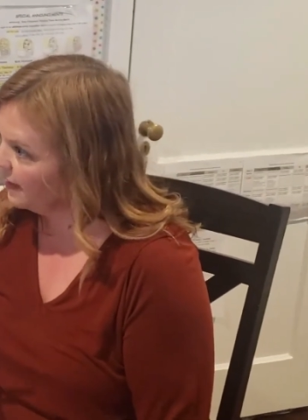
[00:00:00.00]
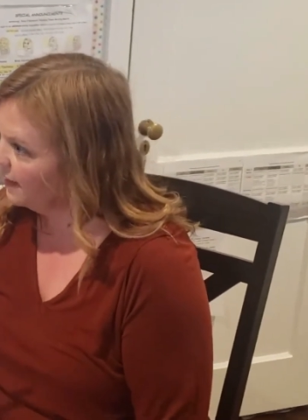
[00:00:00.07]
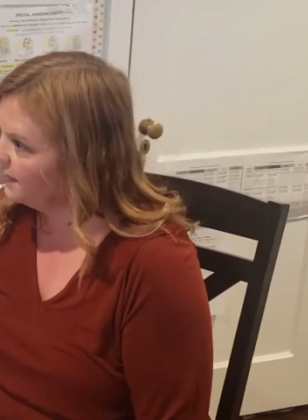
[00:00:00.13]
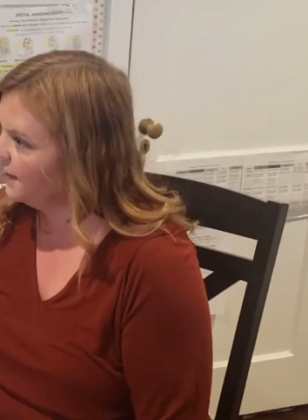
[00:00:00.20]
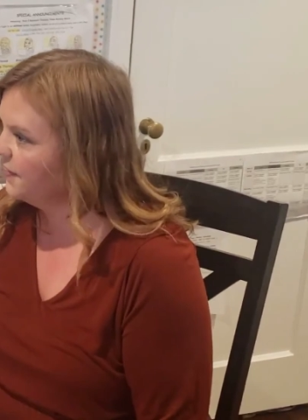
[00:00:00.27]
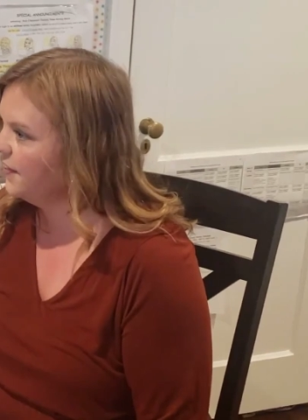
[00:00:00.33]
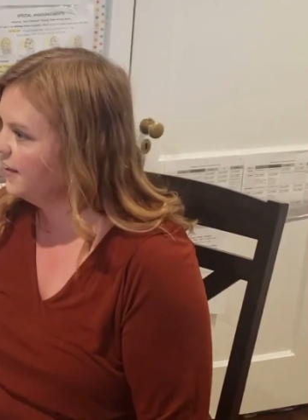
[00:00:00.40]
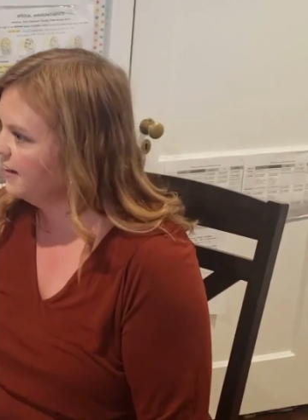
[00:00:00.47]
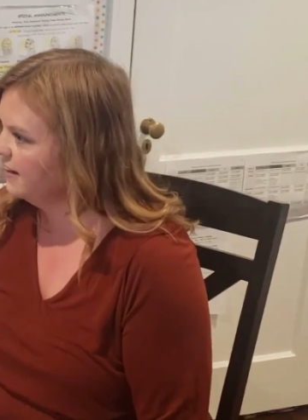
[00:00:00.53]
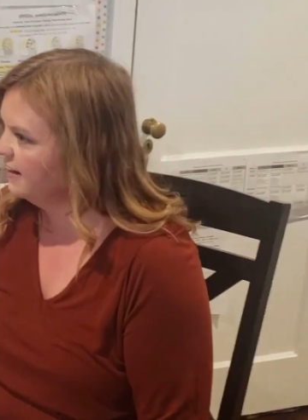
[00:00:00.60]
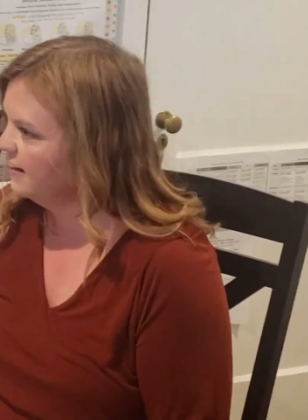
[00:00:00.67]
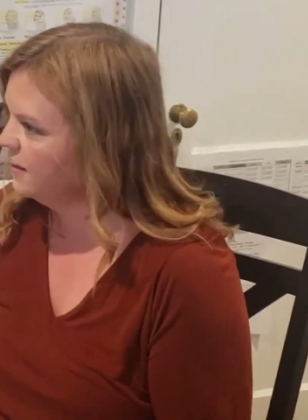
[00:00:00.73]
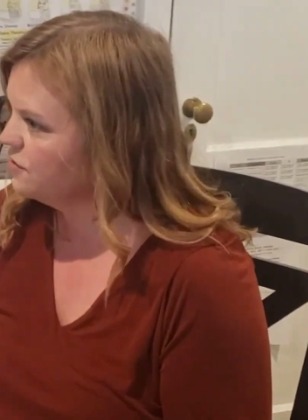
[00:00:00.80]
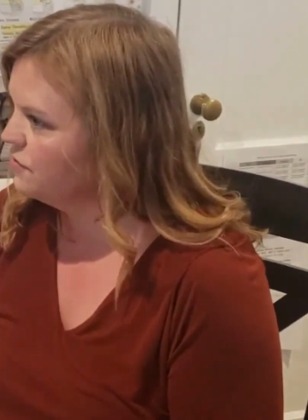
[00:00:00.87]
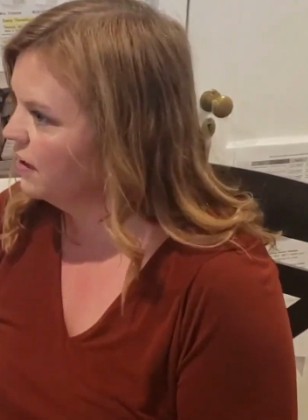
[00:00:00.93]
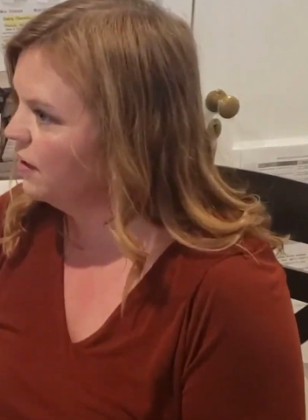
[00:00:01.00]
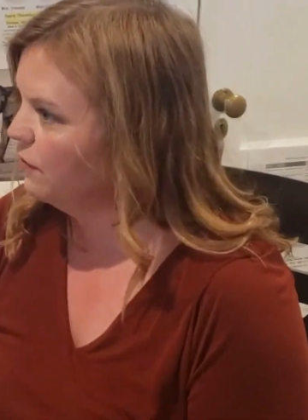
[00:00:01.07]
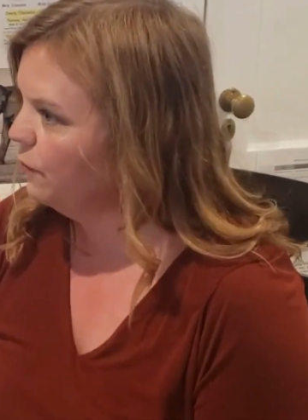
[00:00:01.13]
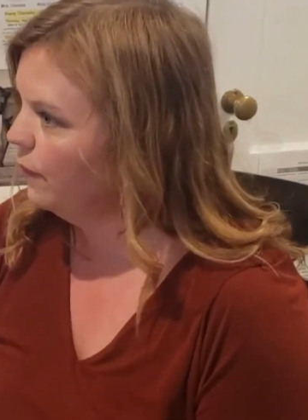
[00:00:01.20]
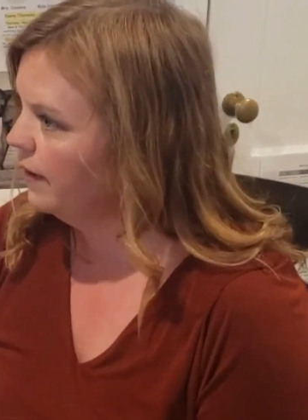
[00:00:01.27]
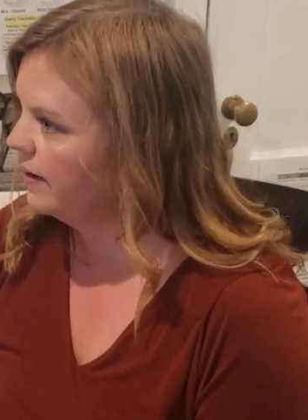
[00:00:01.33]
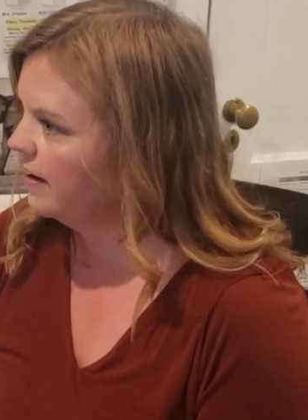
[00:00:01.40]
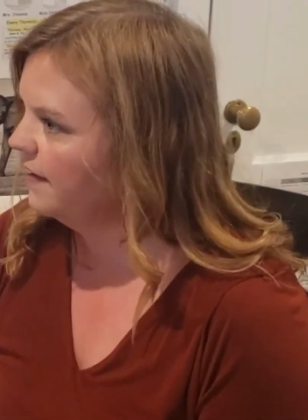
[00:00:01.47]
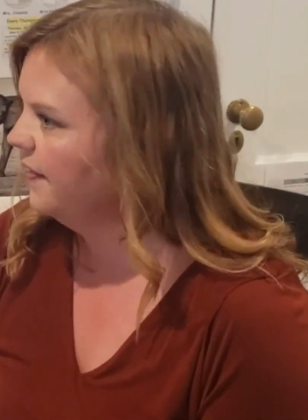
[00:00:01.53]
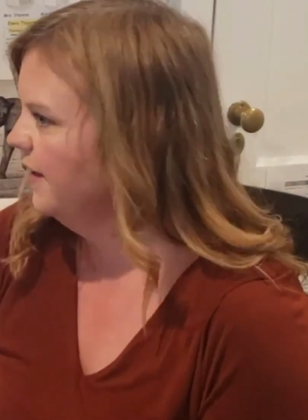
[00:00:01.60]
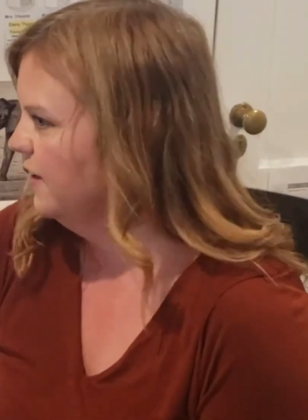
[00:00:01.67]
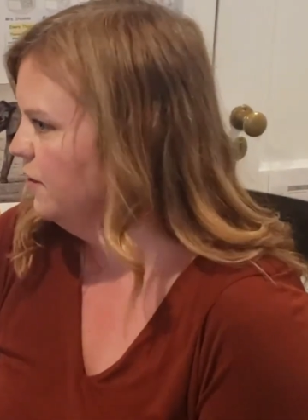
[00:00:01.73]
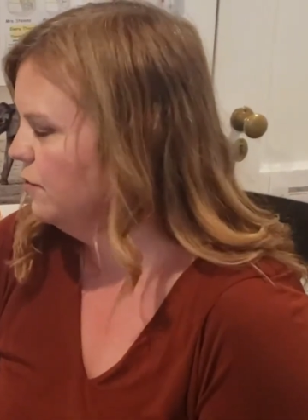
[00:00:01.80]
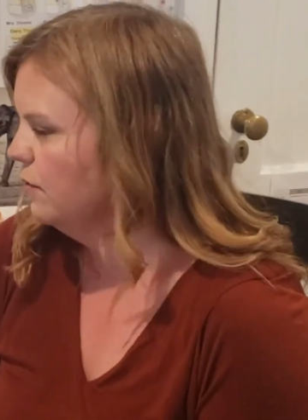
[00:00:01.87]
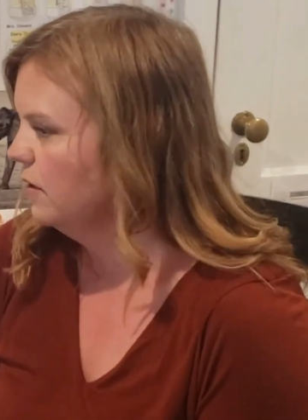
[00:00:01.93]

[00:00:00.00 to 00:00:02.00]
that they need a drink of water, and then you